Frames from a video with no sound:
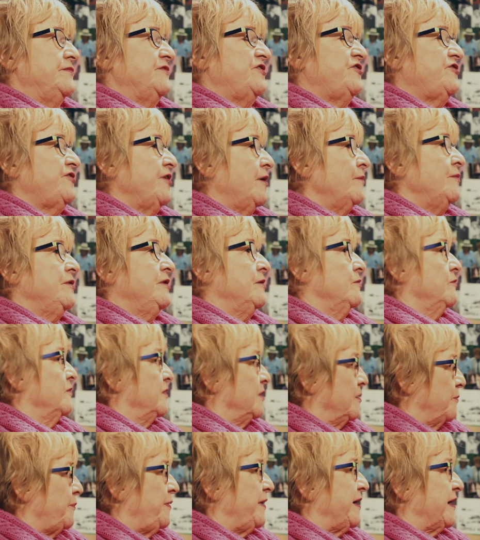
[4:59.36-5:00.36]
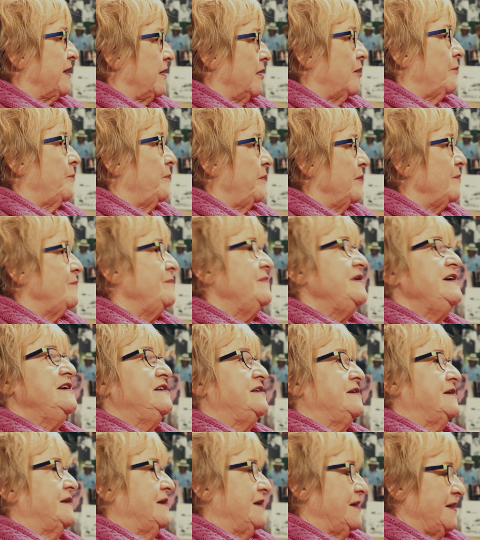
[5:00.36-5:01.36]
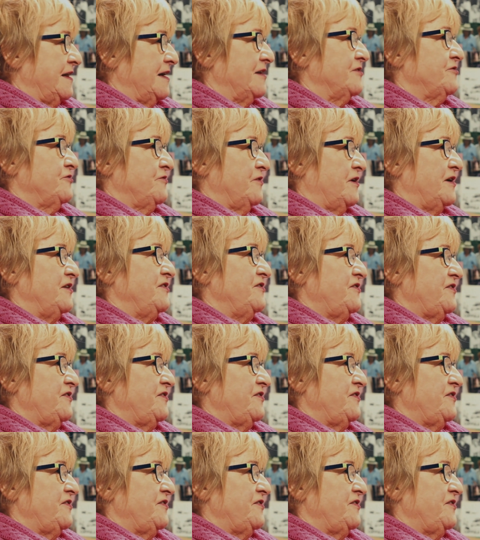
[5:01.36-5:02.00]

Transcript: Some of them will pick up immediately. They'll try and